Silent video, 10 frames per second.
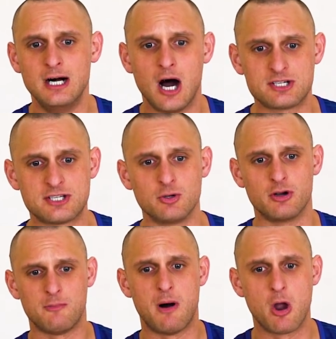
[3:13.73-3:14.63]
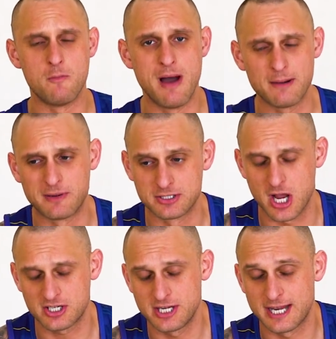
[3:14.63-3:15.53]
I just do it off my own bat because
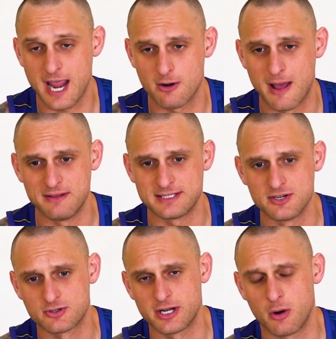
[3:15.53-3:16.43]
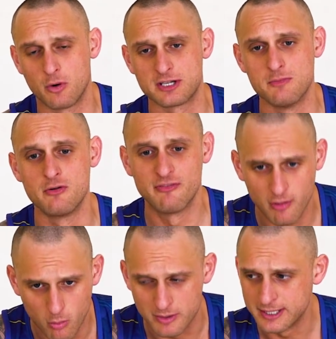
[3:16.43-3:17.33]
I actually care about this industry and I want it to move
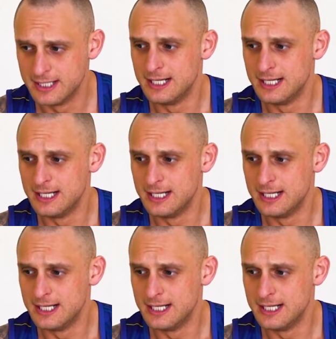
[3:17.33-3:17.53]
forward.